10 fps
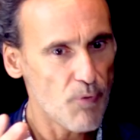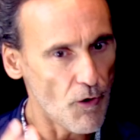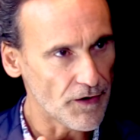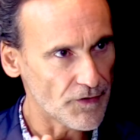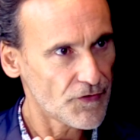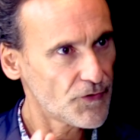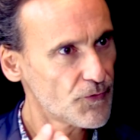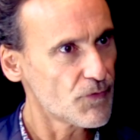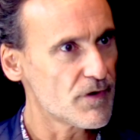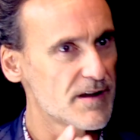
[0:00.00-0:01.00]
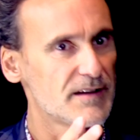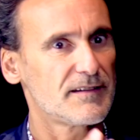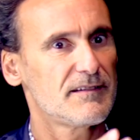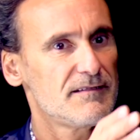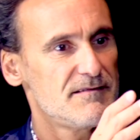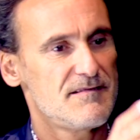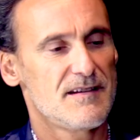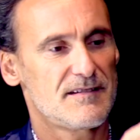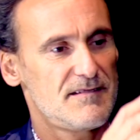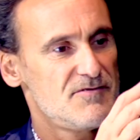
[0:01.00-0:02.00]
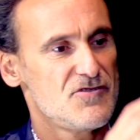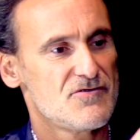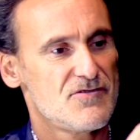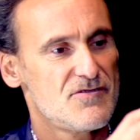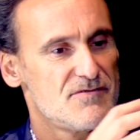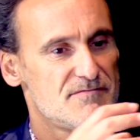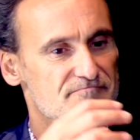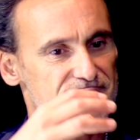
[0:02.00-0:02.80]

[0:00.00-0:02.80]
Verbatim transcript: points toward that, you know,